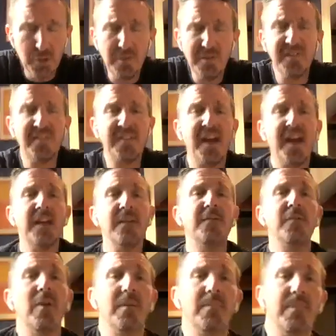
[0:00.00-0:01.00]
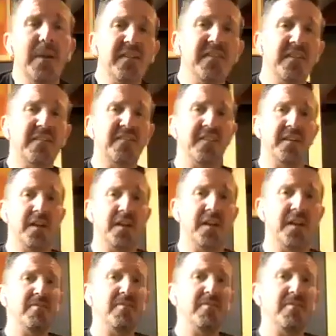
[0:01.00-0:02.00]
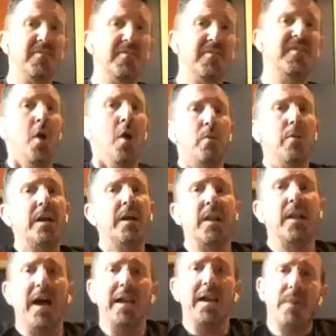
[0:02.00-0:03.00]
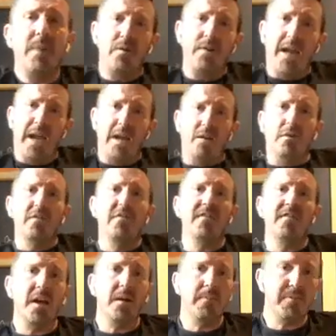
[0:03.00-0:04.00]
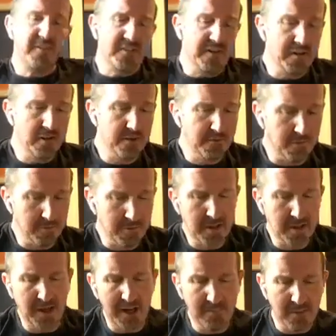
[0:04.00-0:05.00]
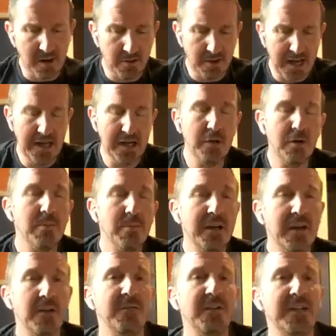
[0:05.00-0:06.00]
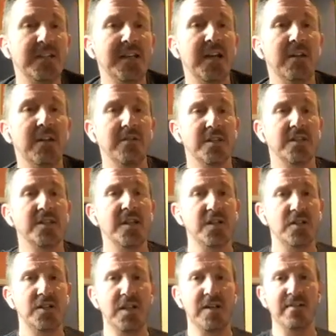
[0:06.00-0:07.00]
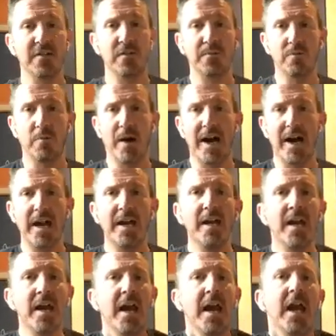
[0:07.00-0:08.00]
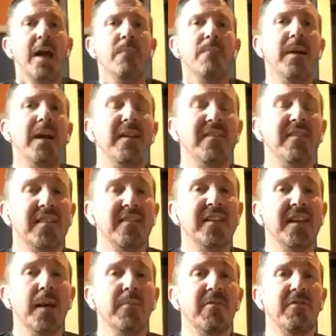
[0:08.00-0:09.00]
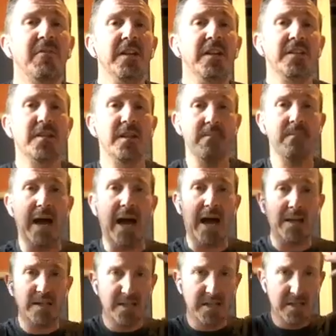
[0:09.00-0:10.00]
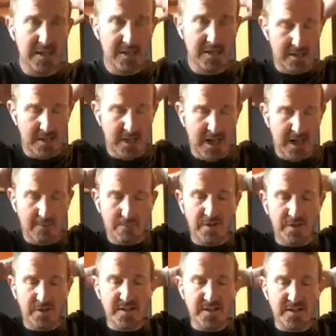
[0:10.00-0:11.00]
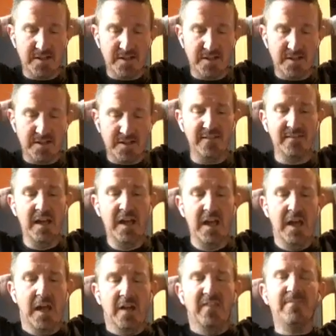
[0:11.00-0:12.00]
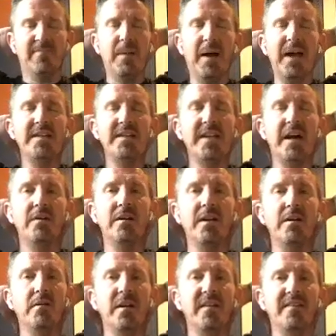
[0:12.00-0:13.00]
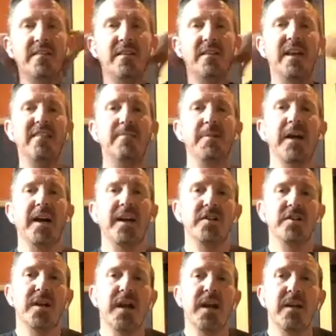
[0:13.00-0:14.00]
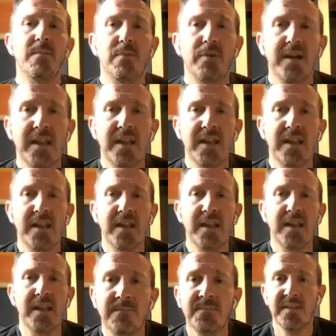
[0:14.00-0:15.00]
You decide if you want basic sit-ups or recline bound angle sit-ups. For recline bound angle, bring your feet together to touch, knees open wide. Basic sit-ups, feet to the mat, hip width distance. Spine down, interlace your hands behind your head, breathe in.